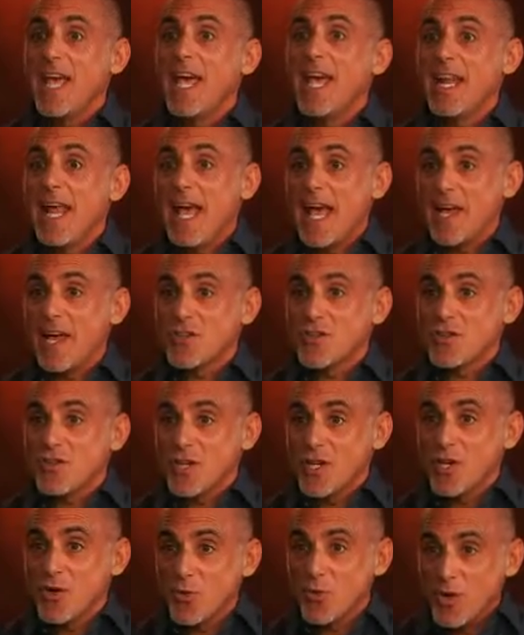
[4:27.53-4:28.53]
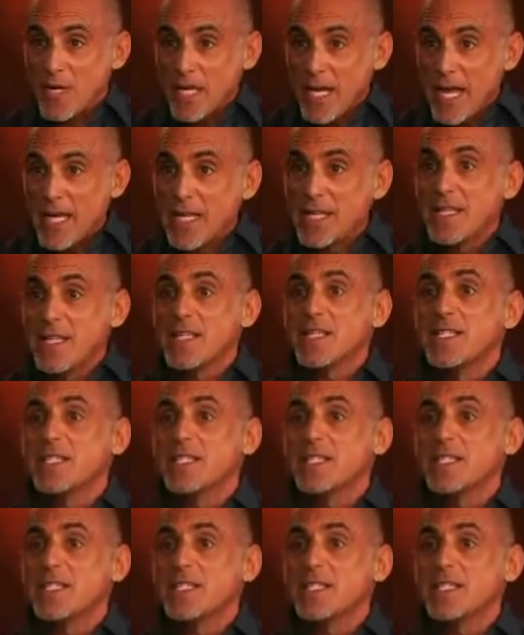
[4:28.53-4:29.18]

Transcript: and actually create the